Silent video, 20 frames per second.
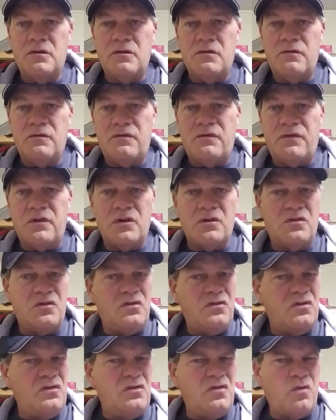for
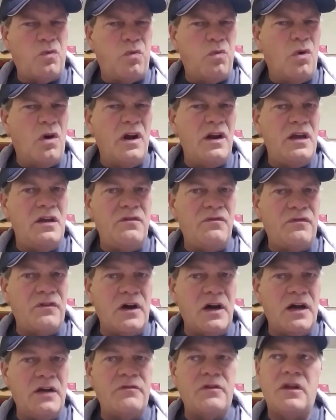
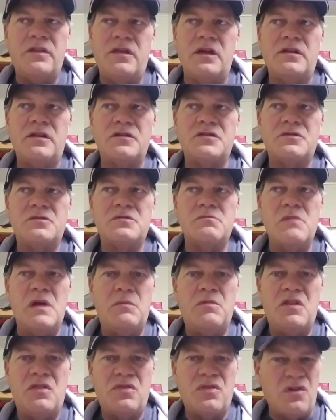$25, I think this was
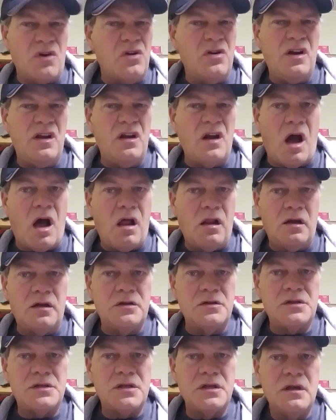maybe
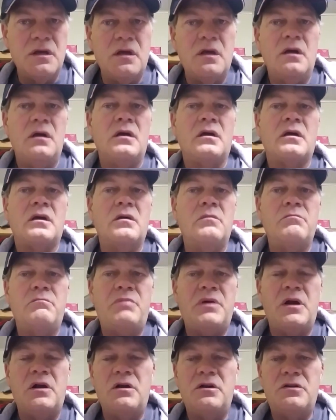$30,
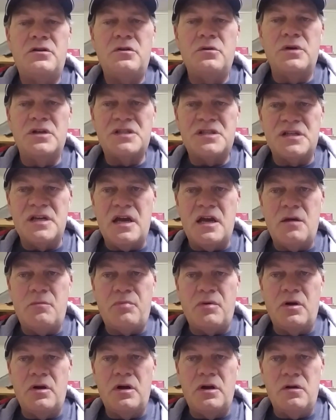compared to a
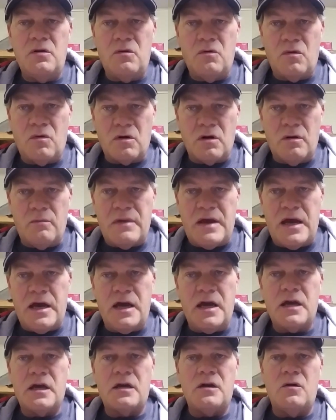Snap-on or a
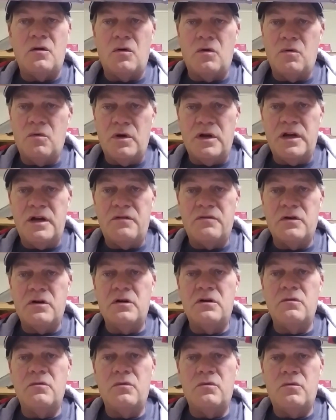Mac or
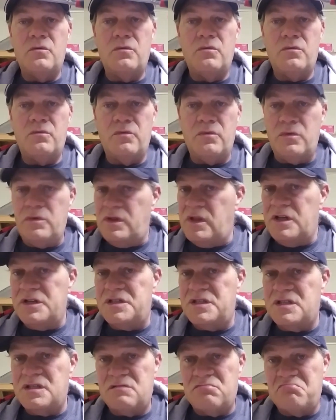whatever
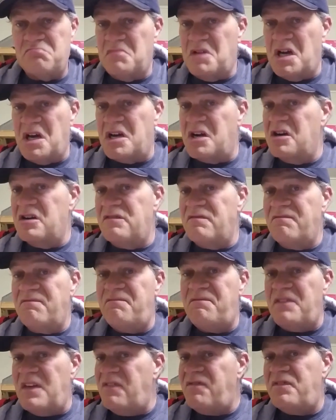that's
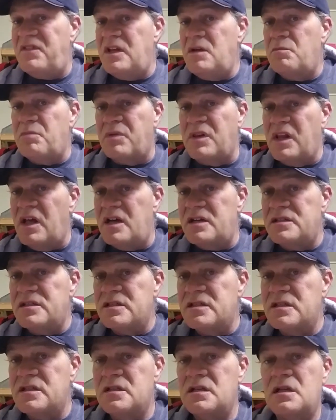150
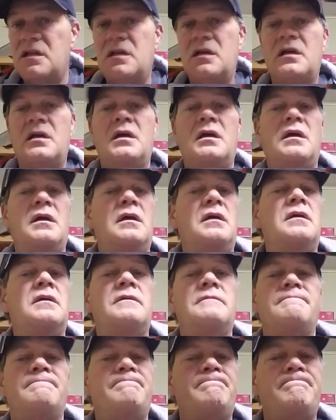plus.
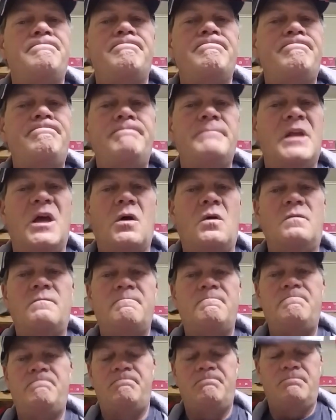No,
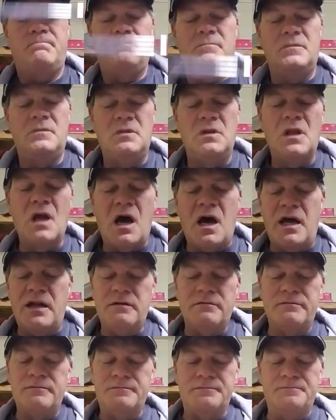
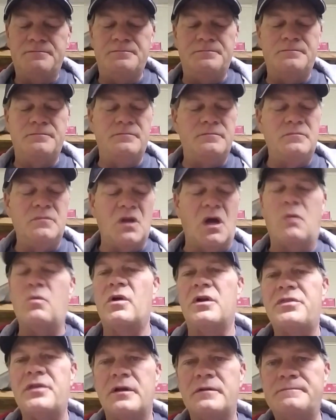not
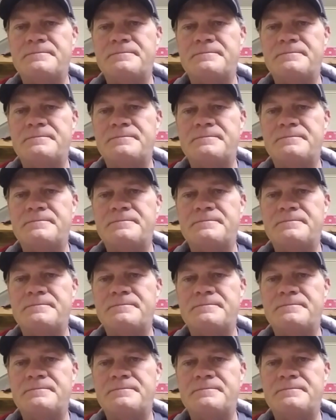worth it.